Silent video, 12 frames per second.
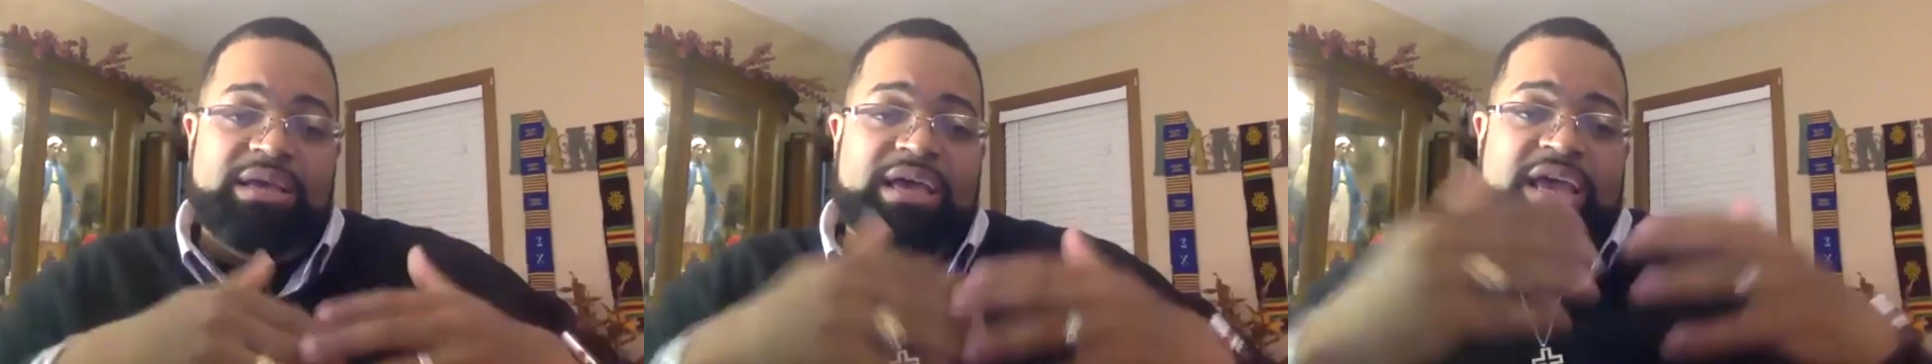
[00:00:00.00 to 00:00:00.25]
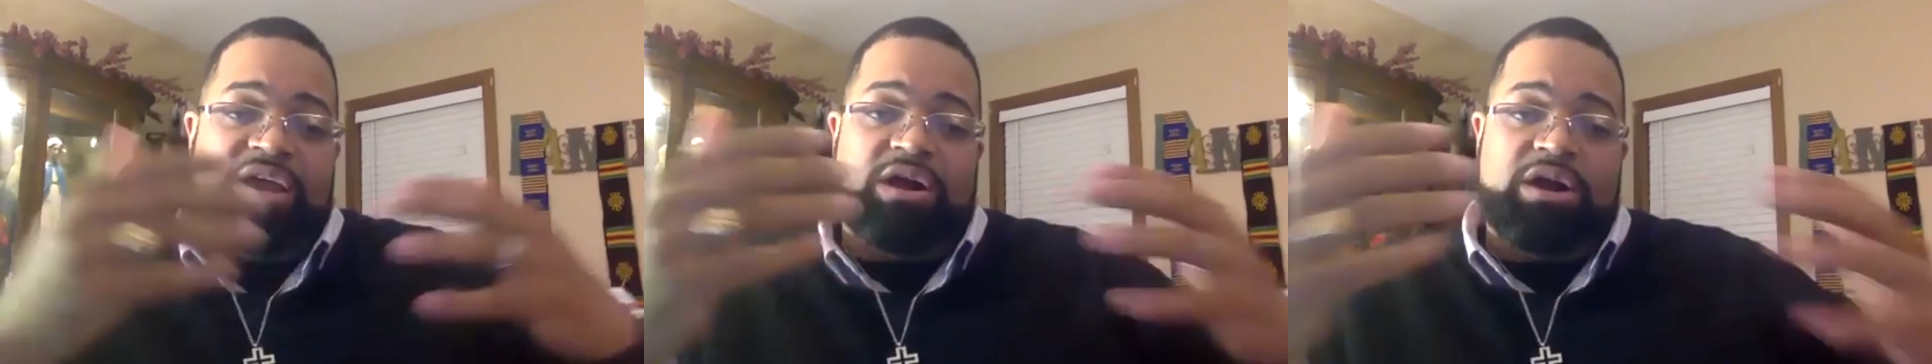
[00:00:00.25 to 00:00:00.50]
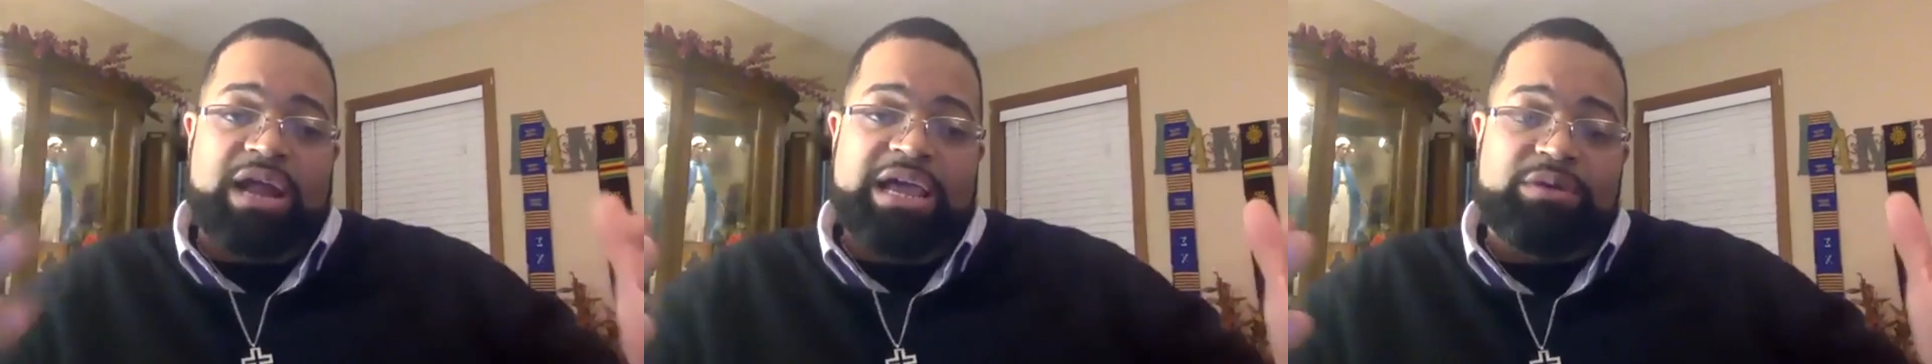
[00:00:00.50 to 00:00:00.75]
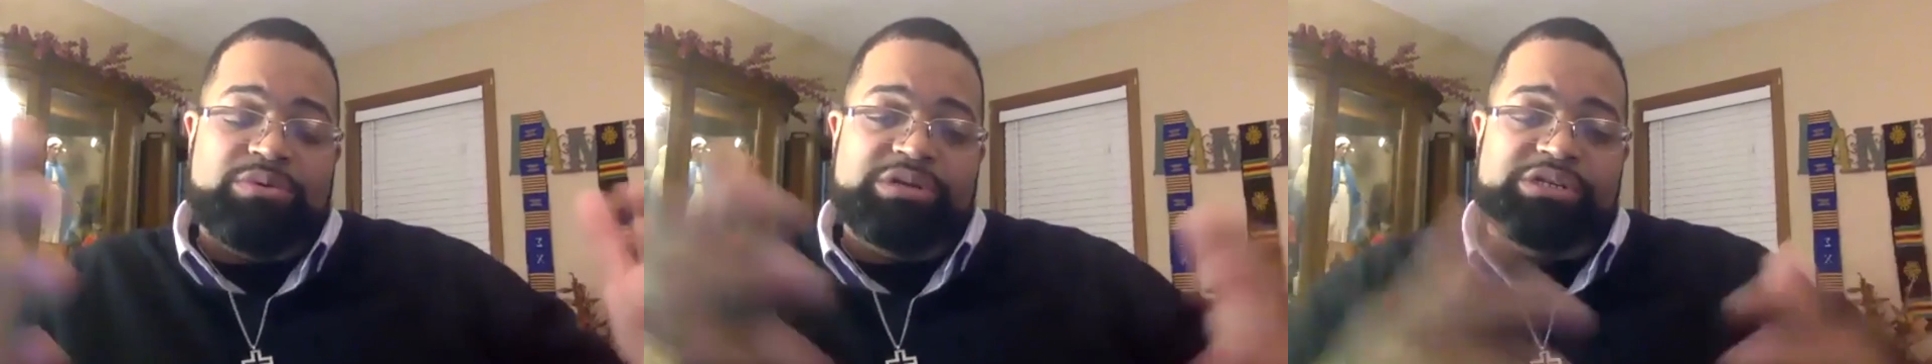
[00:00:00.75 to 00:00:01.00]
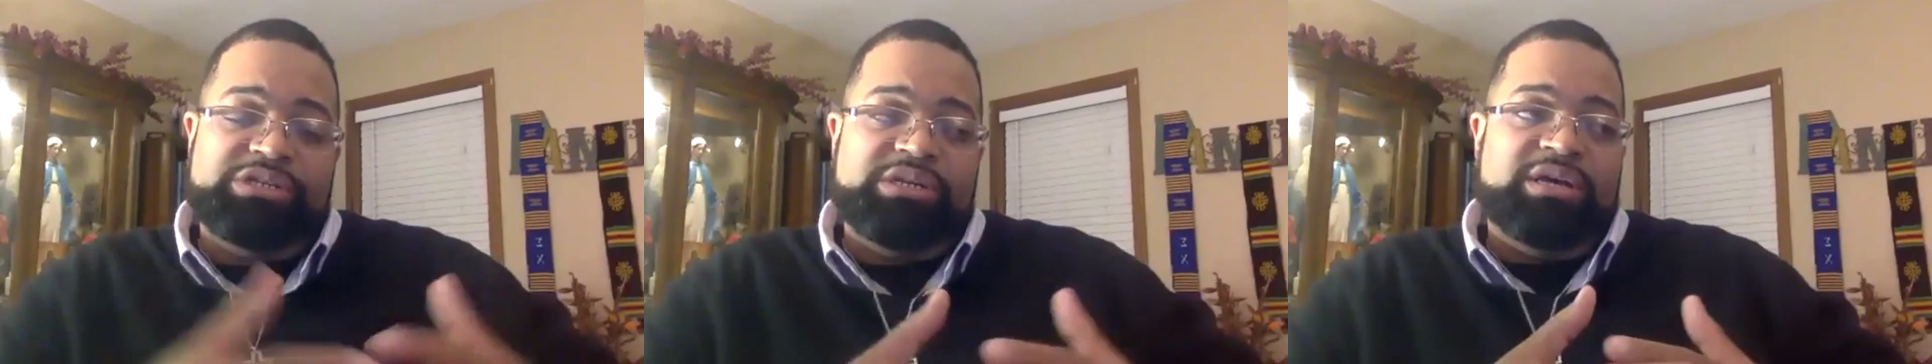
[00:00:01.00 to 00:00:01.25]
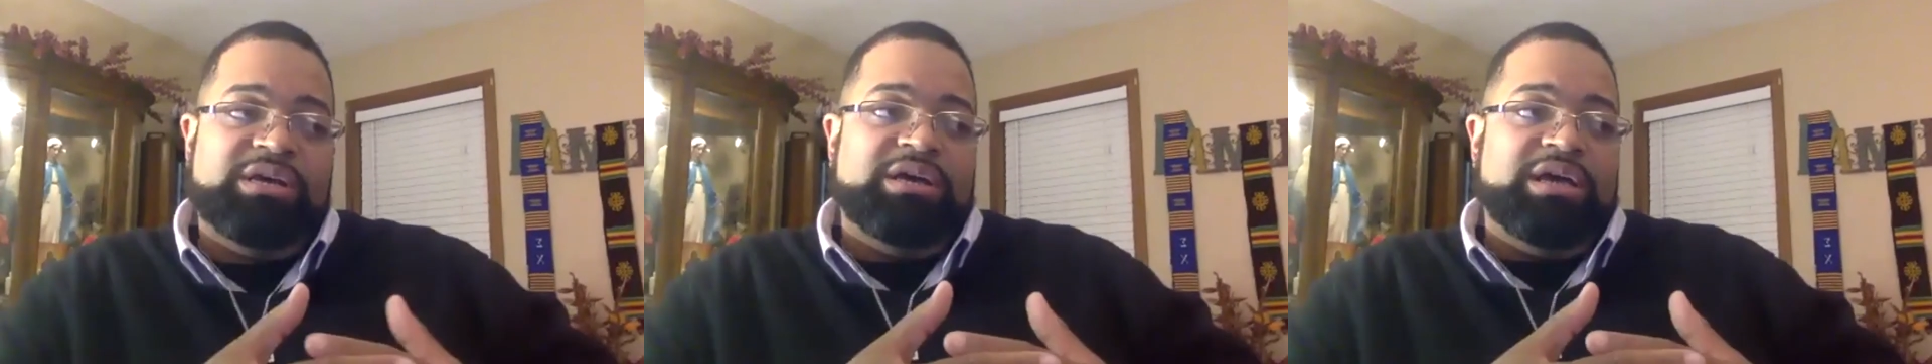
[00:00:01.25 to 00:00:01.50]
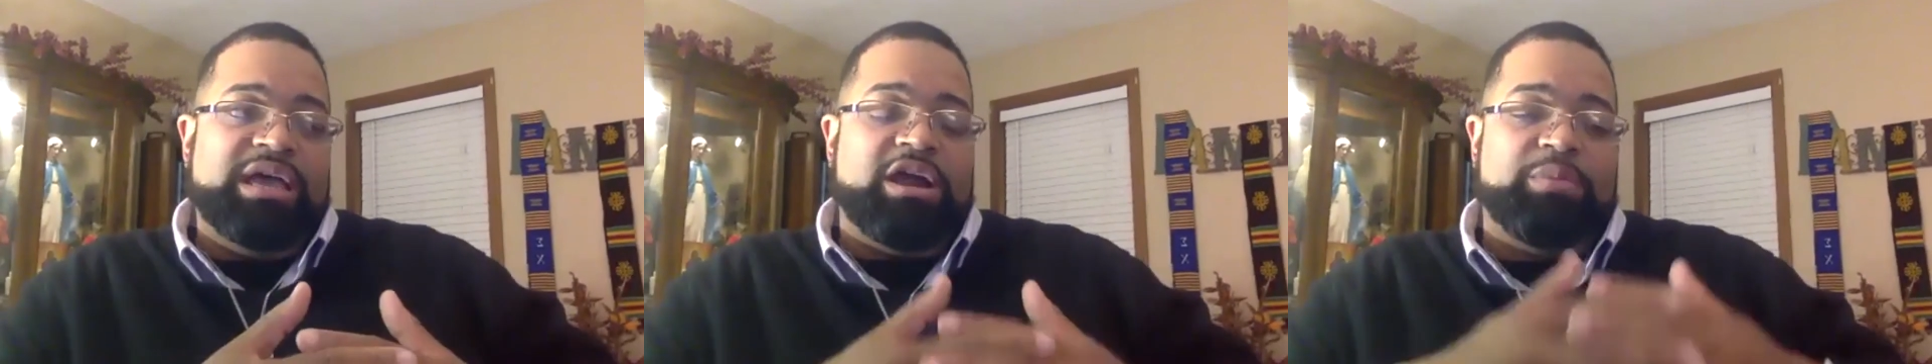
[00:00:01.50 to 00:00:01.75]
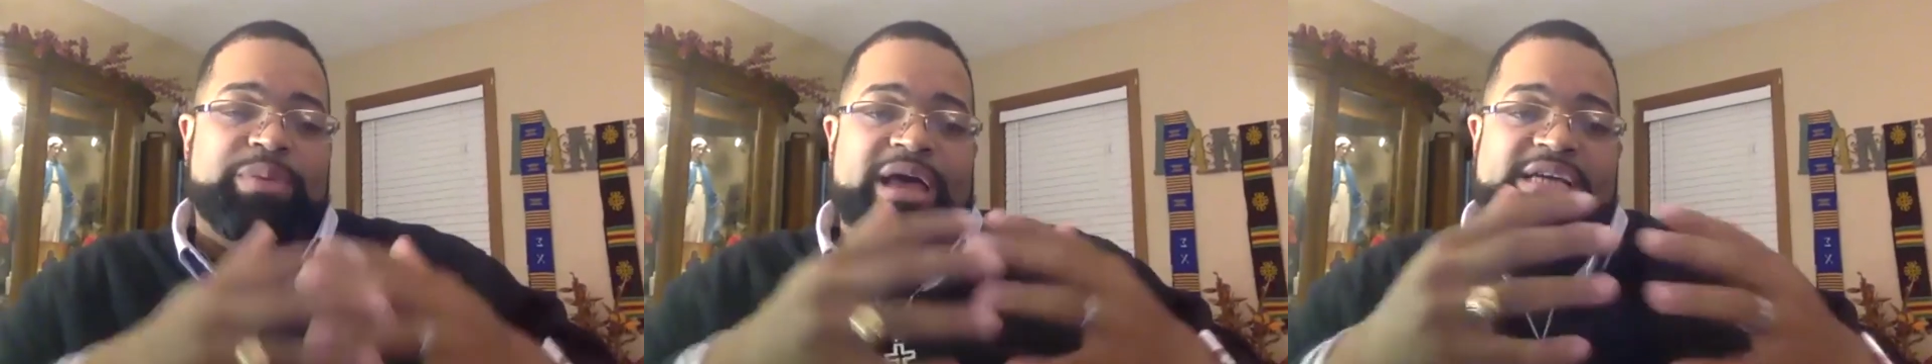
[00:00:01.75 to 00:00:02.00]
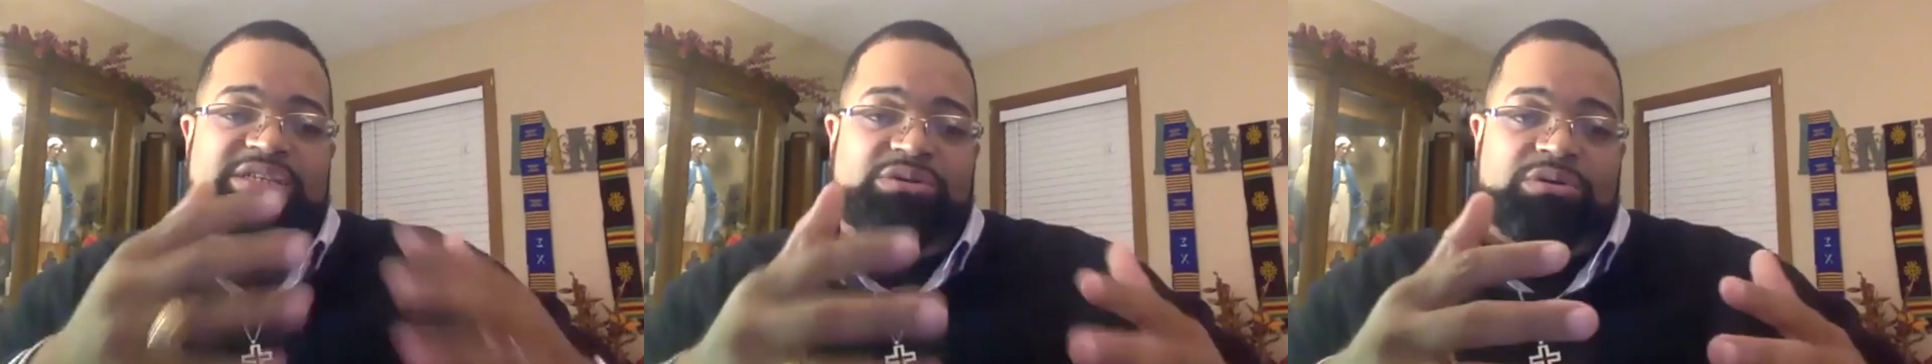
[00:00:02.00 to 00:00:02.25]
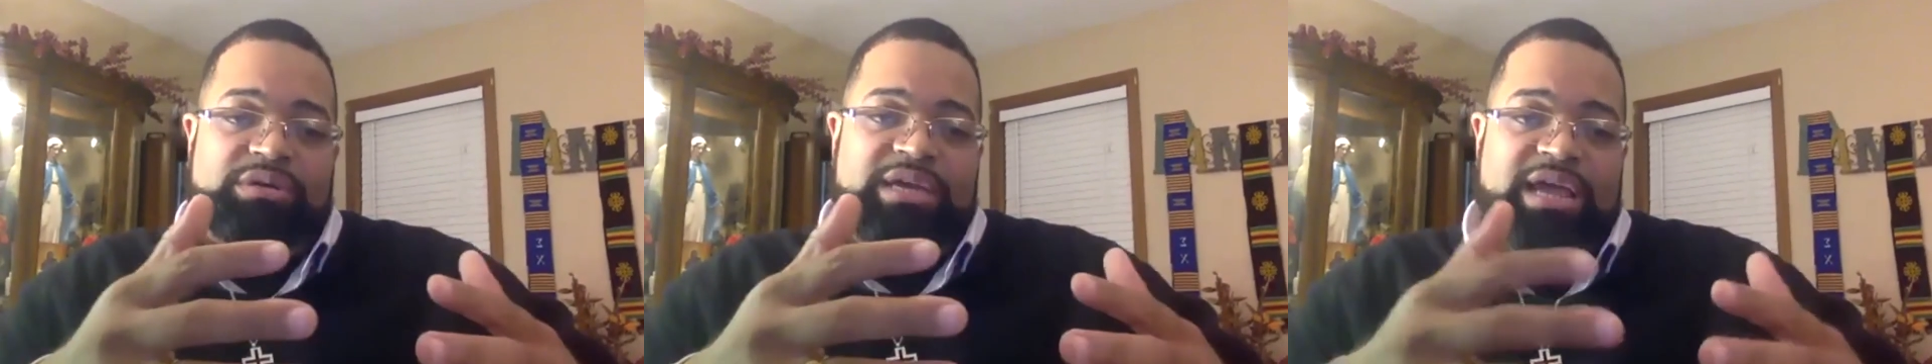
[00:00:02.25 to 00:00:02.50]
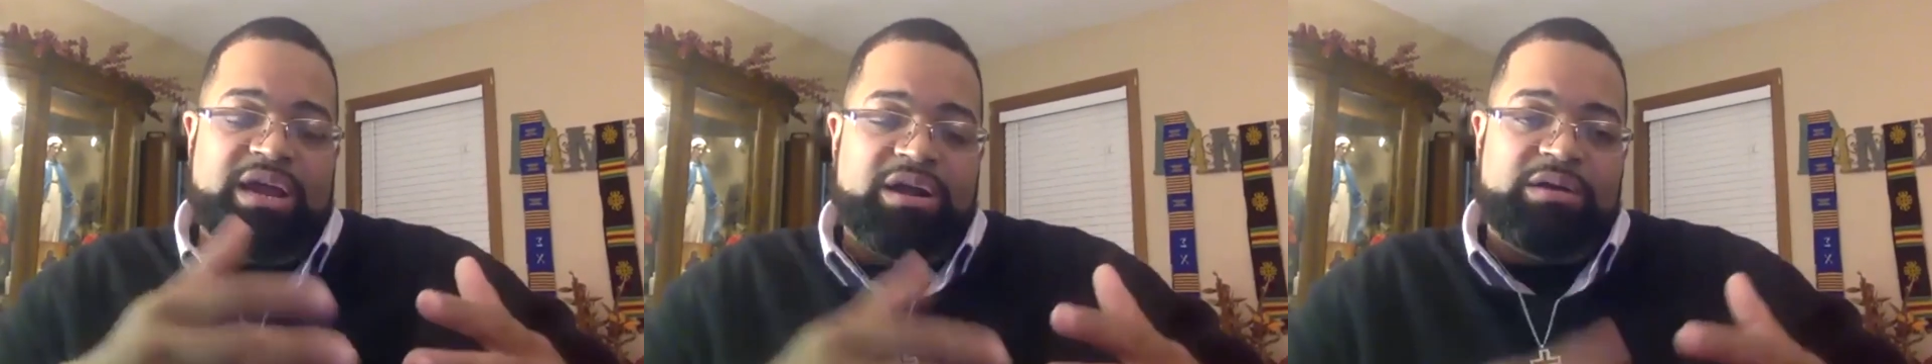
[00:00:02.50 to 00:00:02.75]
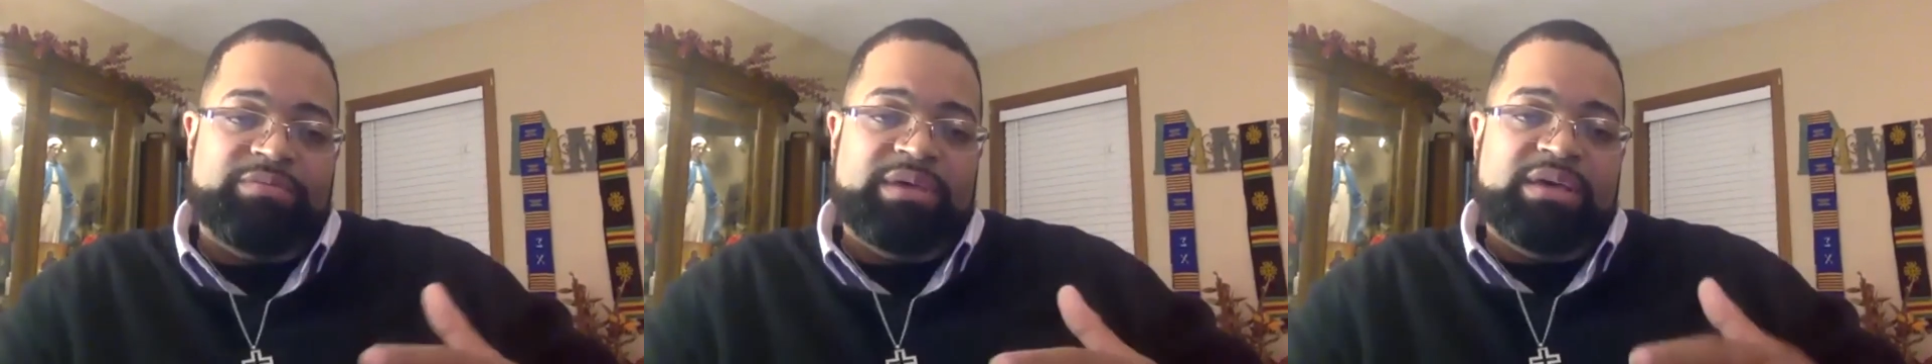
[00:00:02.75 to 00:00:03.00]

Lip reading: in our language, in our pastoral care,